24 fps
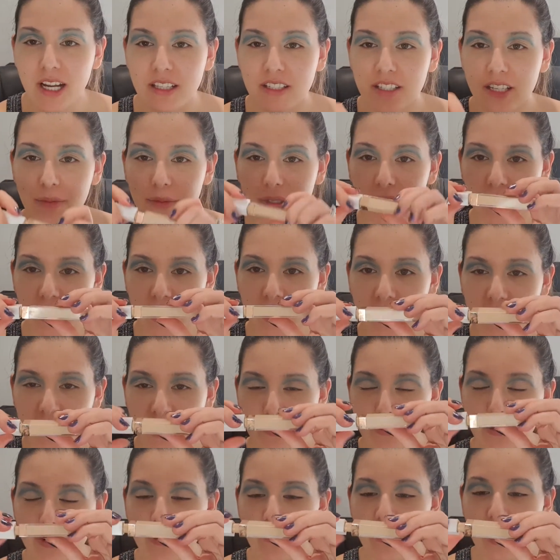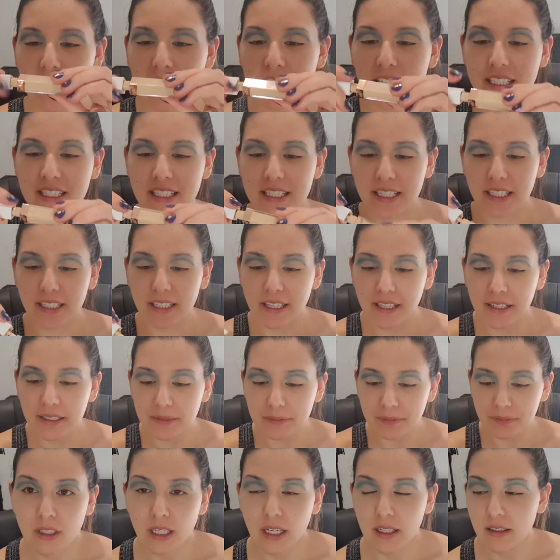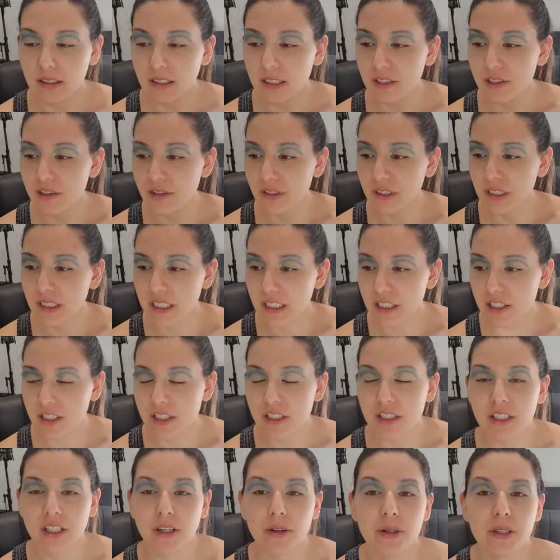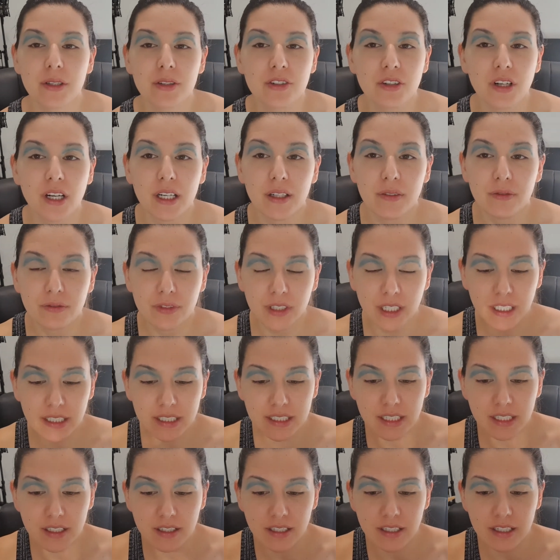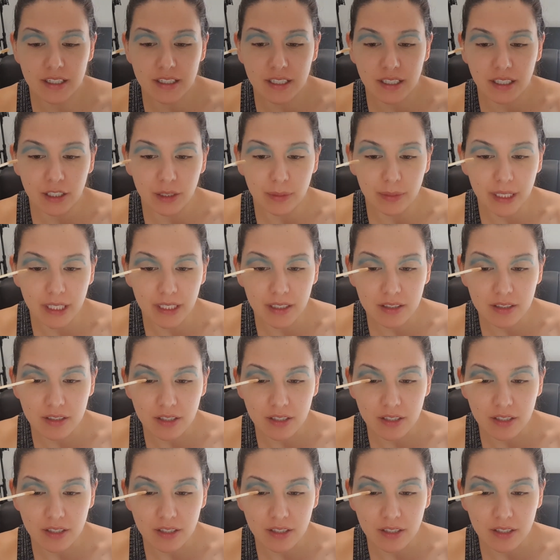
so I'm going to get some more of that concealer and literally just go and try and fix this a little bit.